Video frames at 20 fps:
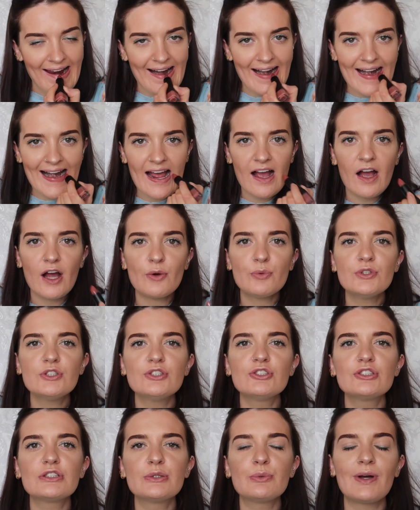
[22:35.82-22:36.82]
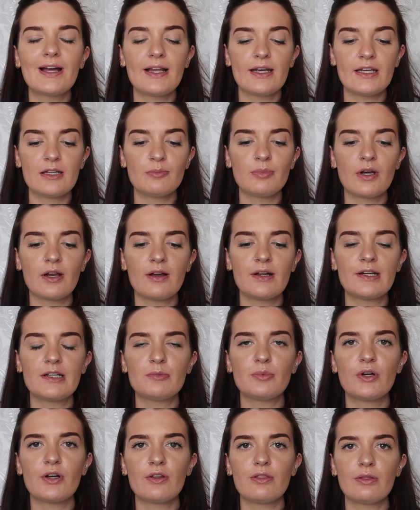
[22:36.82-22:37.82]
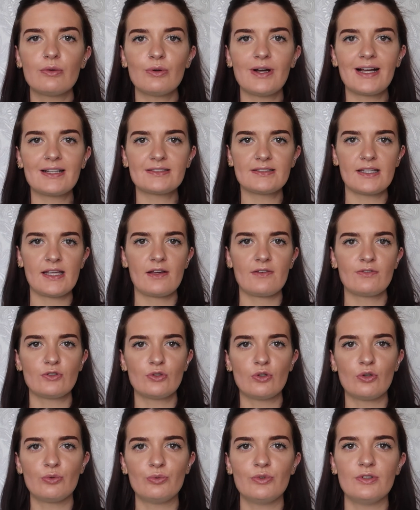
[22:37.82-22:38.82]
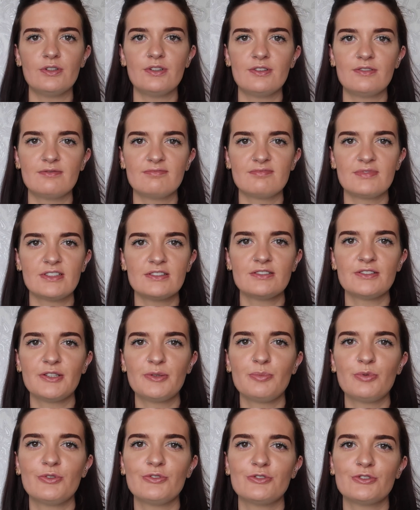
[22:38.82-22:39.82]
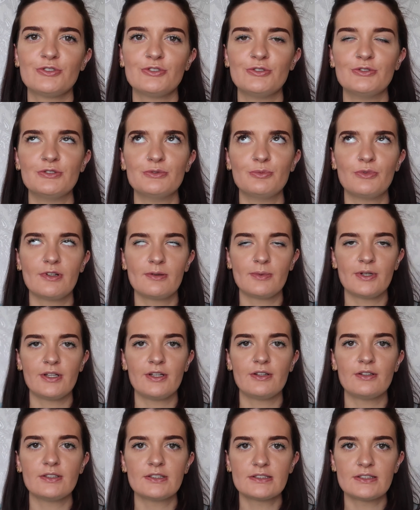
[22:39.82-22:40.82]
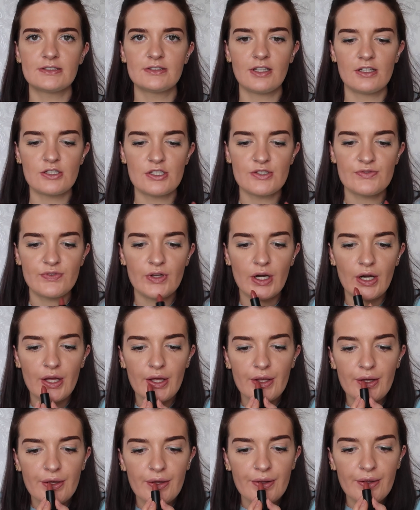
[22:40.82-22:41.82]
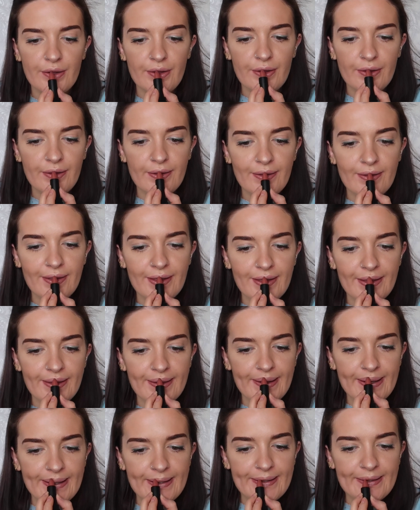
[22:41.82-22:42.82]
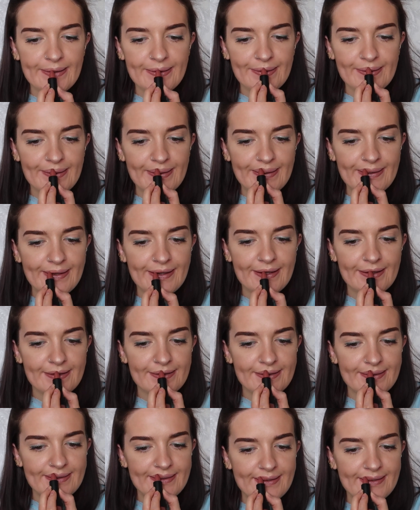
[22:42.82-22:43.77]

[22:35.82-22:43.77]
And I would usually wear a lip liner, but I thought as they haven't got one, there's no point just using one on my own because I just feel like it's not a true test.